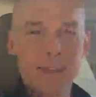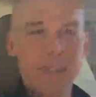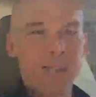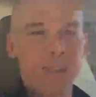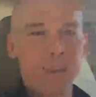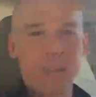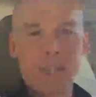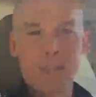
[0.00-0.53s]
in
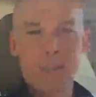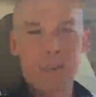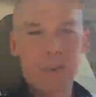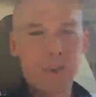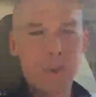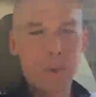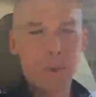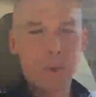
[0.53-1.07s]
downtown
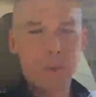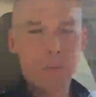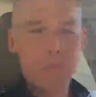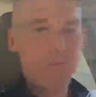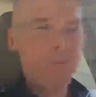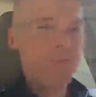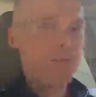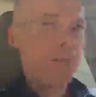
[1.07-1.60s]
Ottawa.
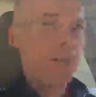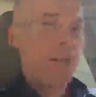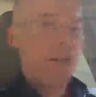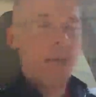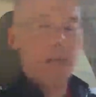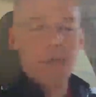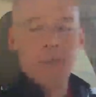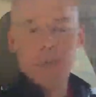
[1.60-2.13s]

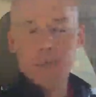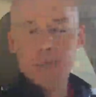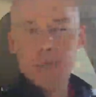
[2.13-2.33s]
There's